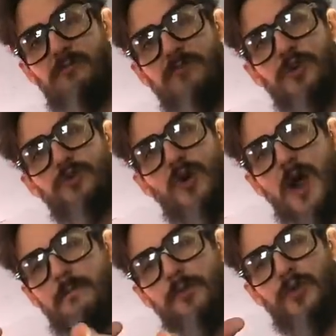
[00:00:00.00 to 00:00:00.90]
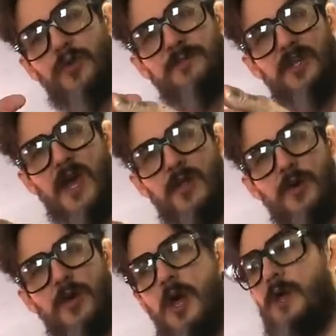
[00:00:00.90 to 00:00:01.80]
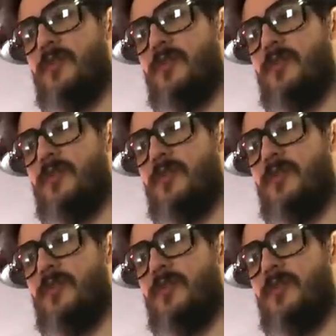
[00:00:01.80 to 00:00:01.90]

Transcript: Then when you try to put them together,